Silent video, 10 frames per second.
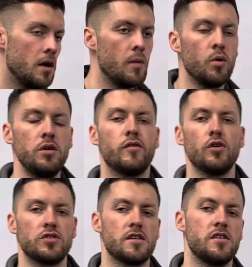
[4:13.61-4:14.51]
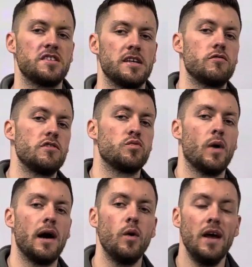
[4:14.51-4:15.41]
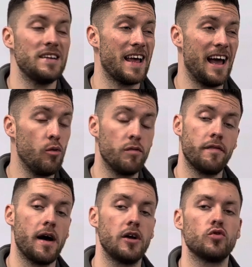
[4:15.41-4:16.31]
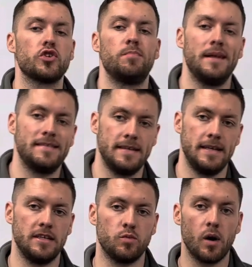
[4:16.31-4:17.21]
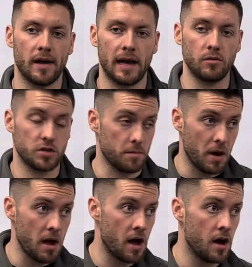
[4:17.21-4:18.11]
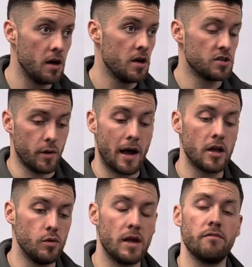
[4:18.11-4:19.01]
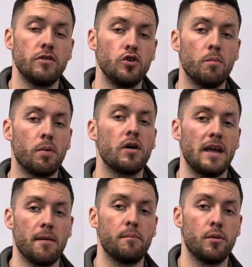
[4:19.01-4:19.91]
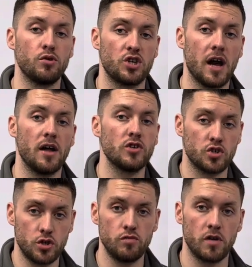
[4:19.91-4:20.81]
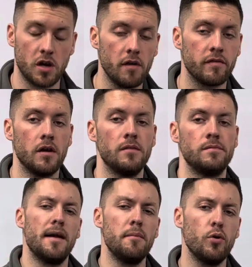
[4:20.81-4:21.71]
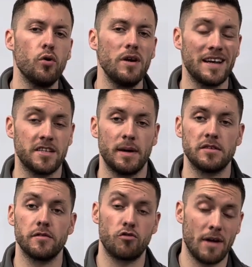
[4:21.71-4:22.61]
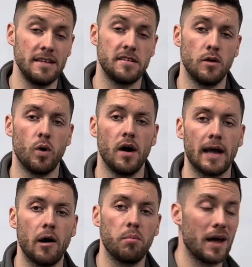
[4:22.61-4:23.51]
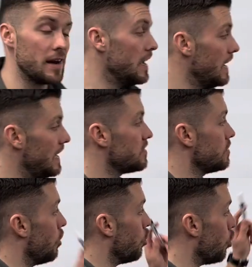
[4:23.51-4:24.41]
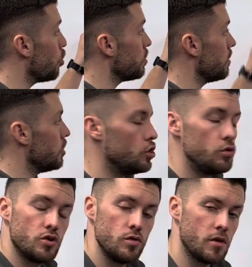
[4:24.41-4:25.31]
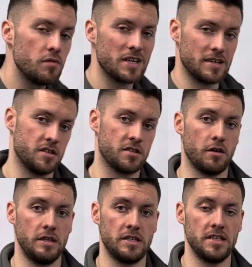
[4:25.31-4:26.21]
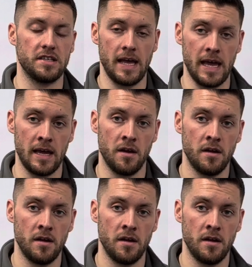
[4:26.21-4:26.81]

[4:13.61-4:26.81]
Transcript: And what you've got to consider as well is how far you're splitting these workouts apart. So are you giving your body ample chance to recover? An important aspect of creating a workout plan is the order that you do those exercises in.